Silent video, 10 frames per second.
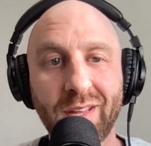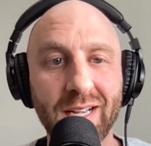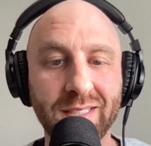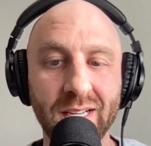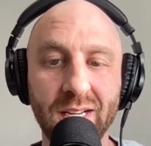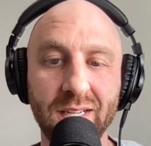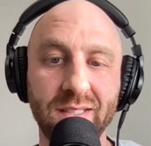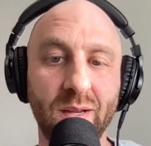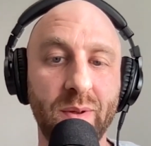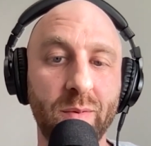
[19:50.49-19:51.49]
tests.
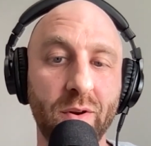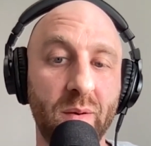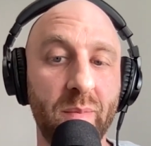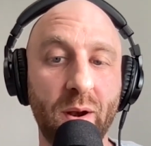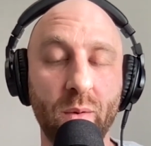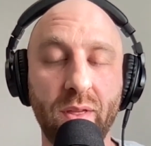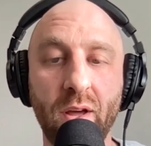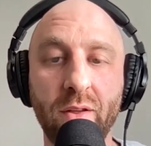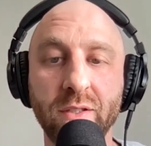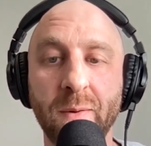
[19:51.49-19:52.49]
Some people are going to be better with
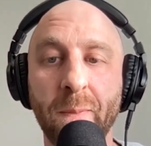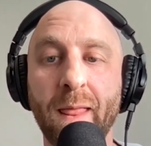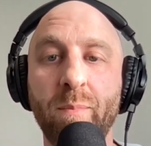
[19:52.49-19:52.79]
others.